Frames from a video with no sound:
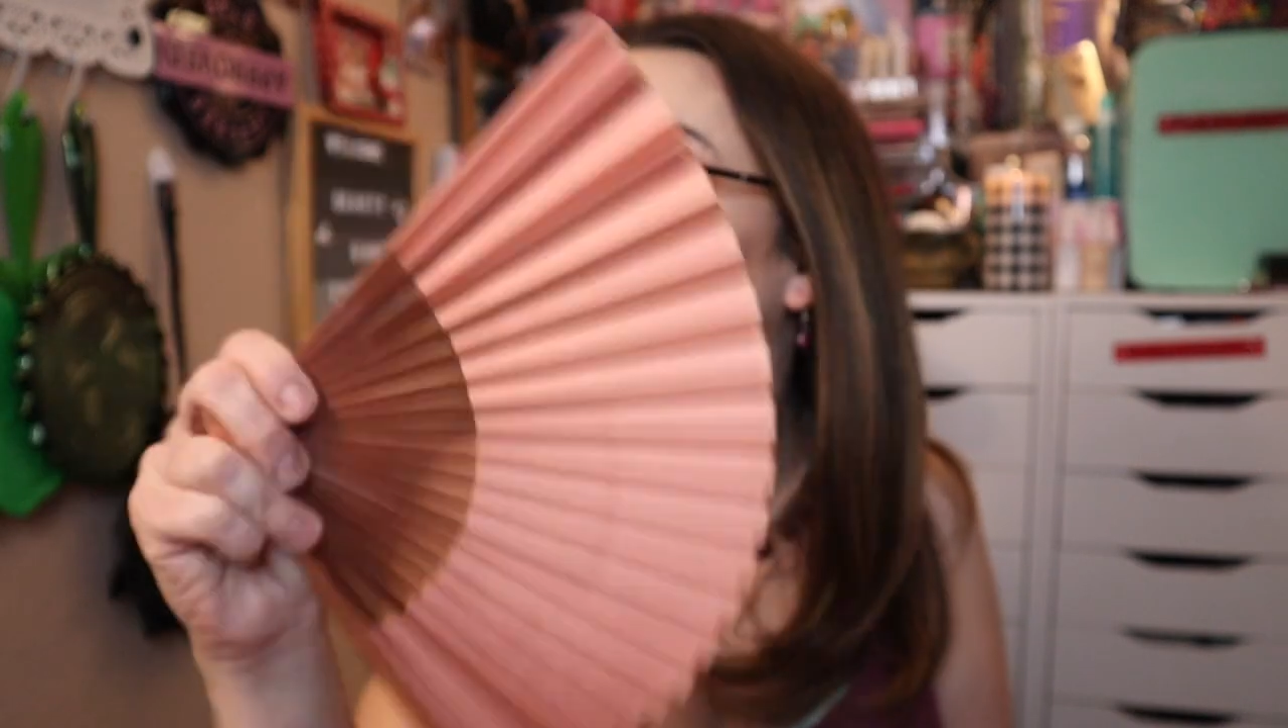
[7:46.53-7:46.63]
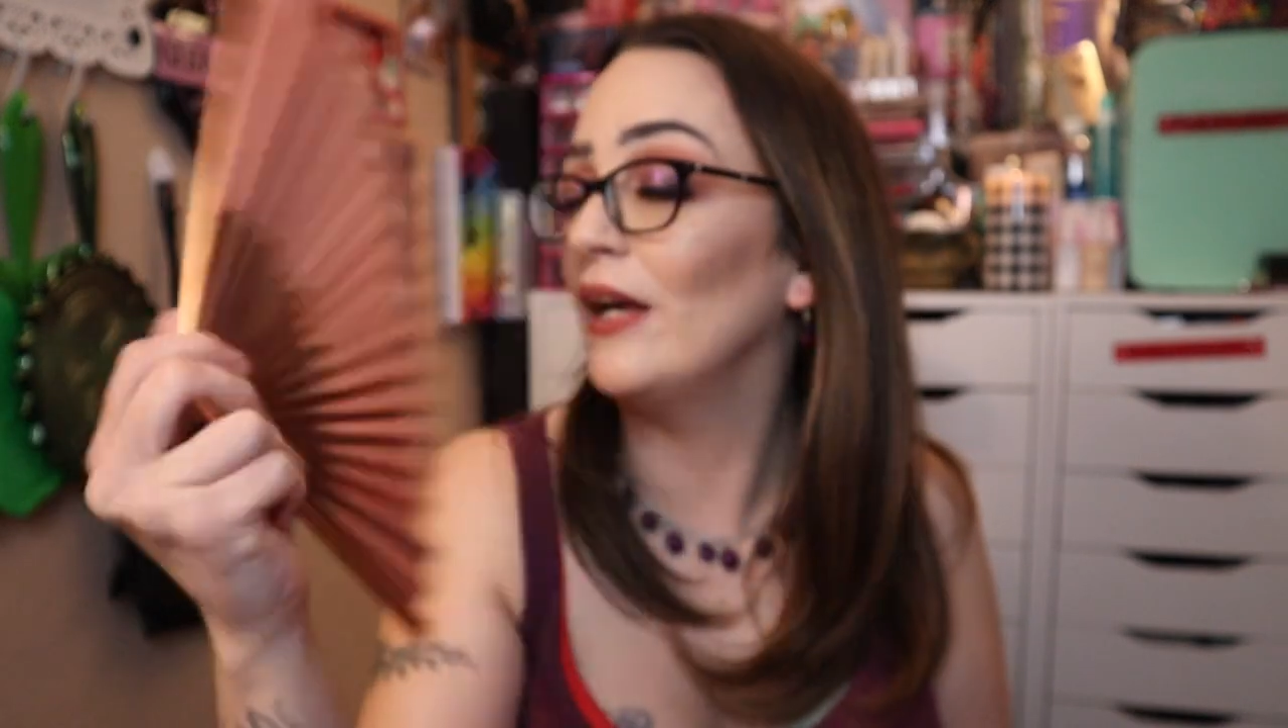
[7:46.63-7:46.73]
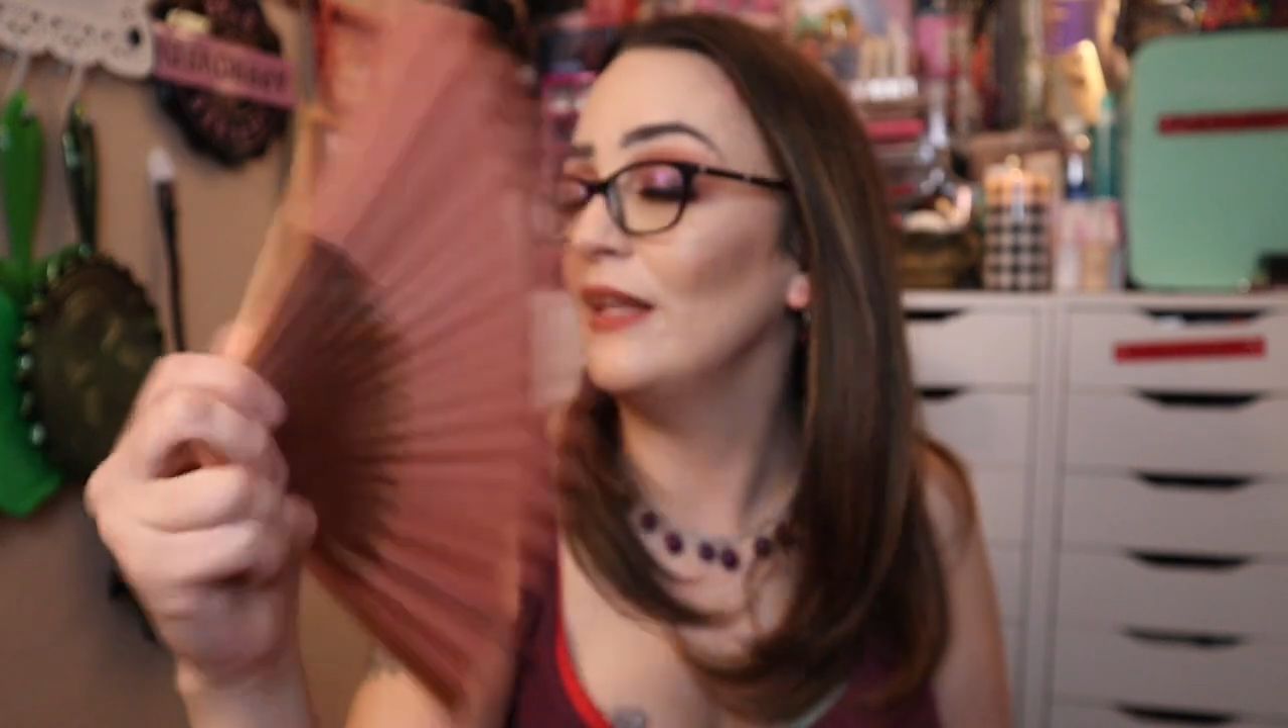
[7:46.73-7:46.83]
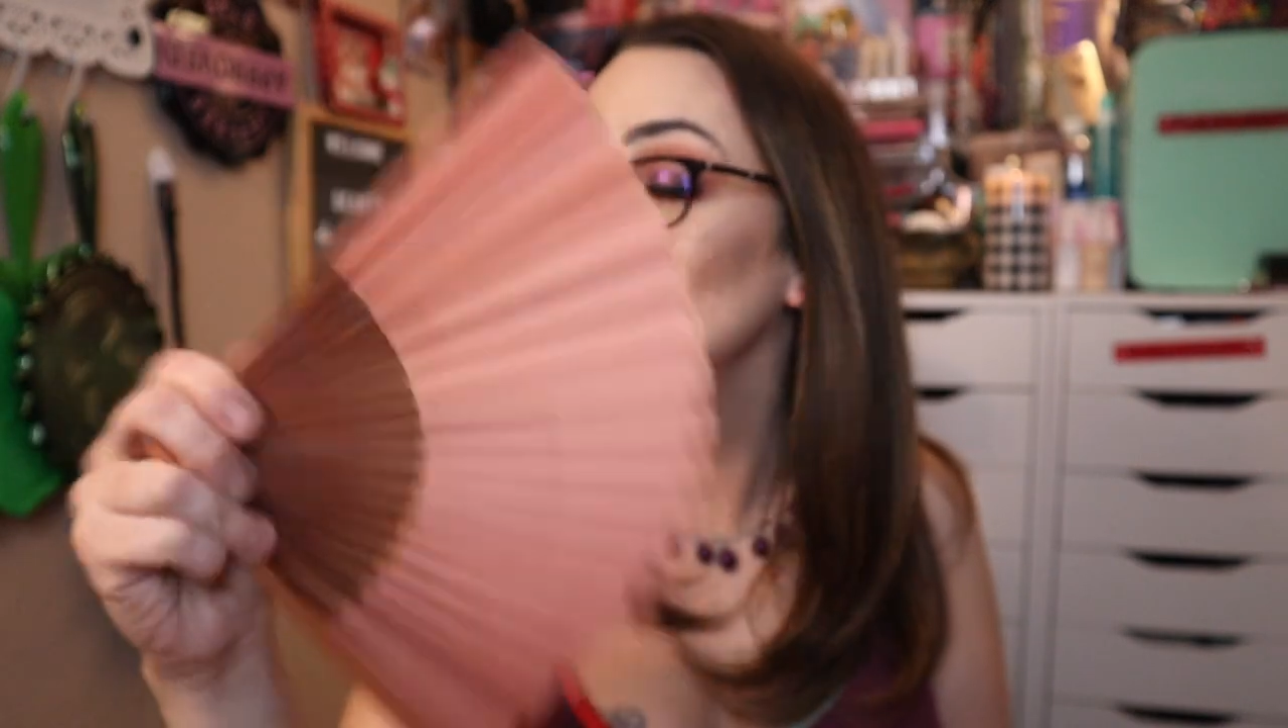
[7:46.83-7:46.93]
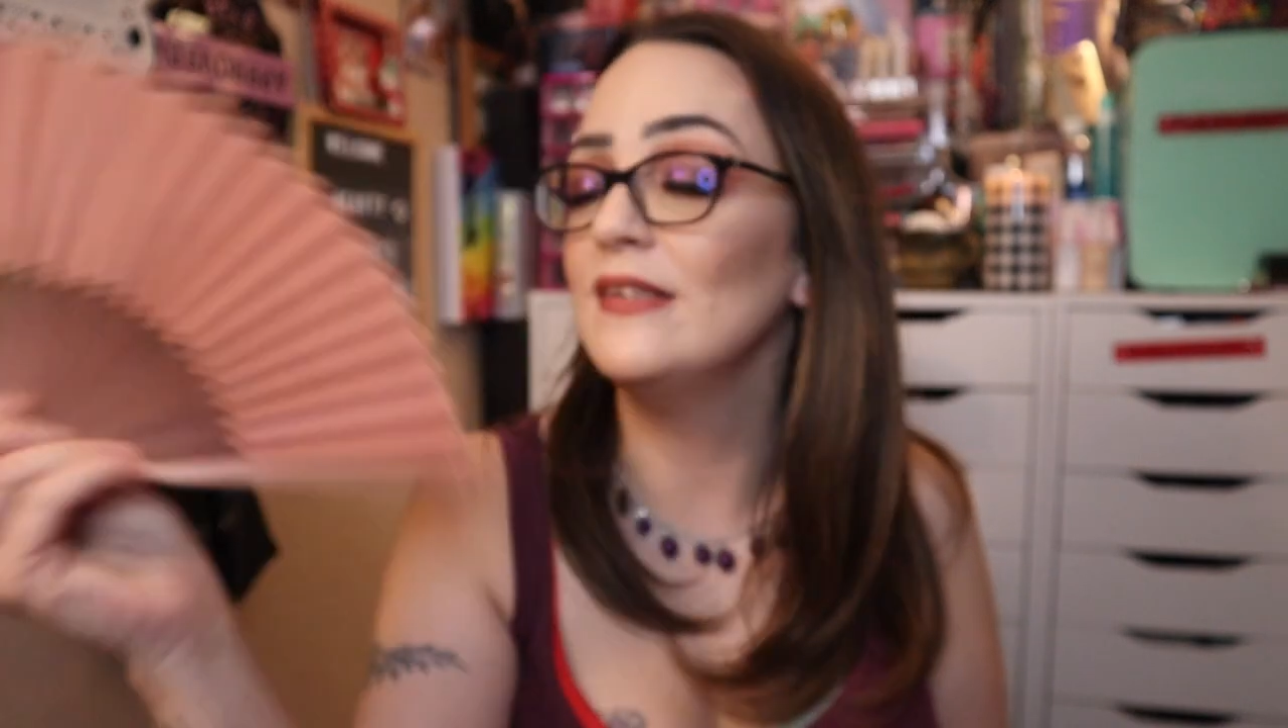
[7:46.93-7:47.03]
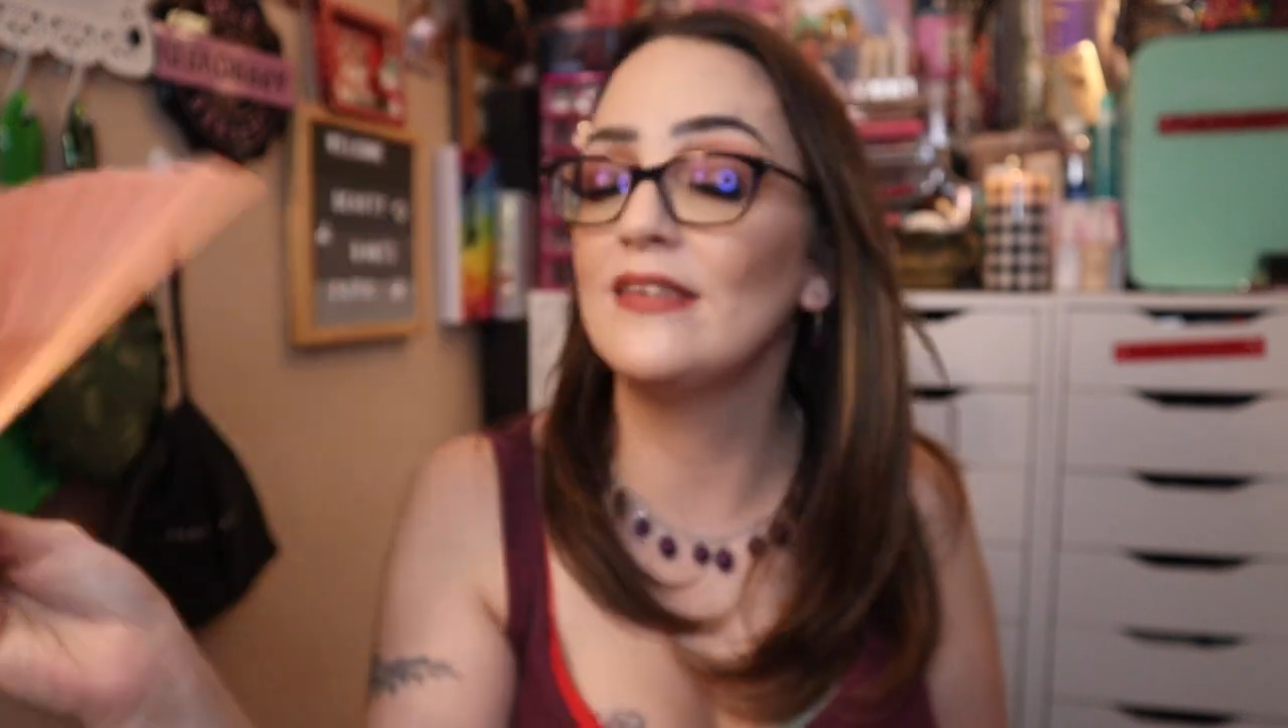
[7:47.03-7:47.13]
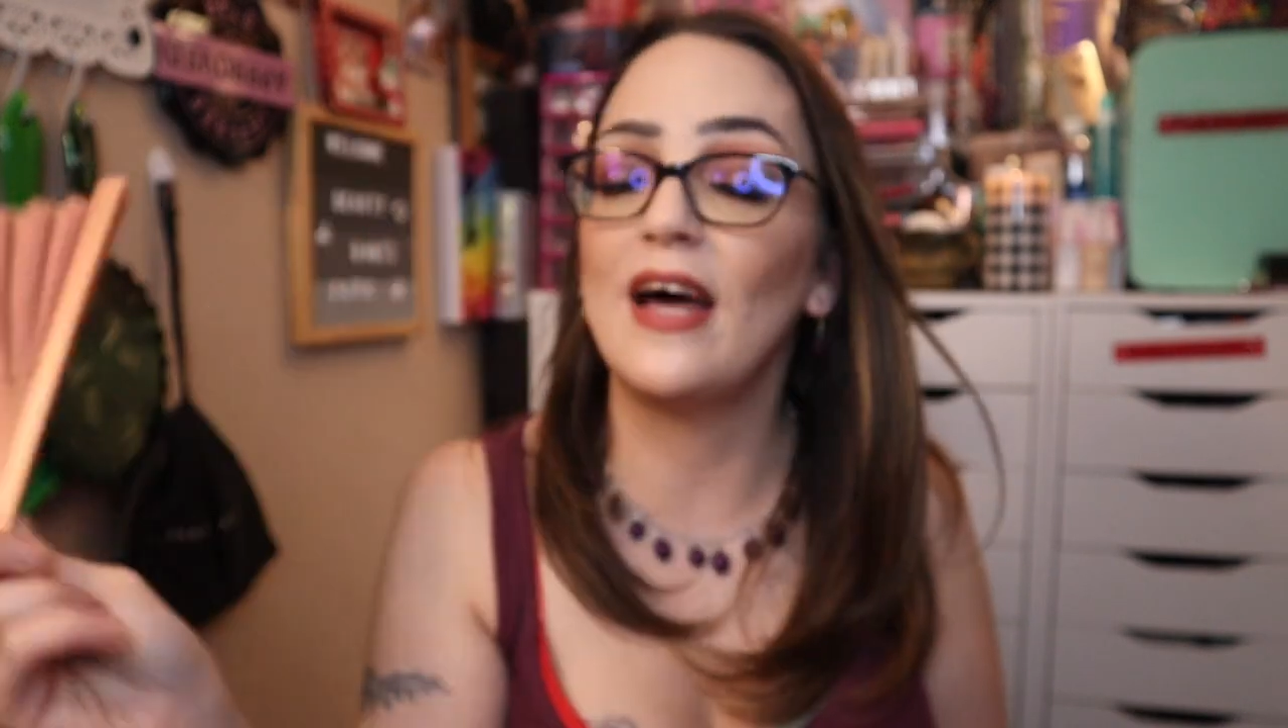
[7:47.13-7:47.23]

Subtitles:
like this